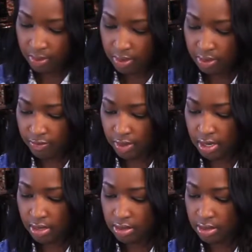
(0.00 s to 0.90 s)
one
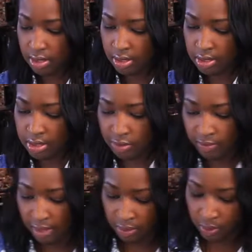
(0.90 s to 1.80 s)
right in the center of
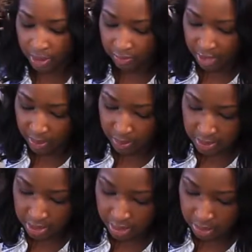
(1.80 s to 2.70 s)
that little white flower,
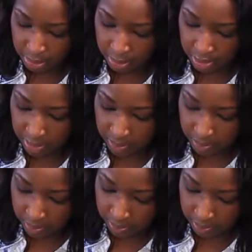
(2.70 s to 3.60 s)
which I think is pretty.
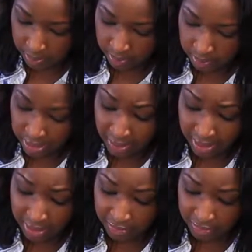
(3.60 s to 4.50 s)
You can
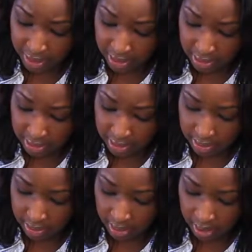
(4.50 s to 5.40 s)
get different color
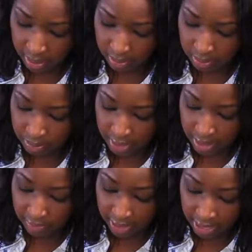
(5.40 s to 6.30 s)

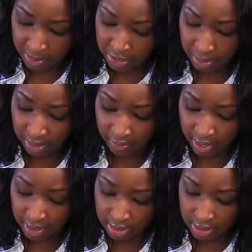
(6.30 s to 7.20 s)
flowers. You can get
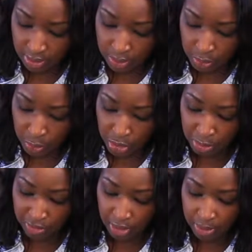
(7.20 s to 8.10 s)
rhinestones, which would
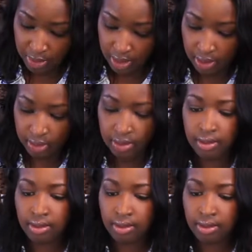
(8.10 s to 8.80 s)
be really pretty.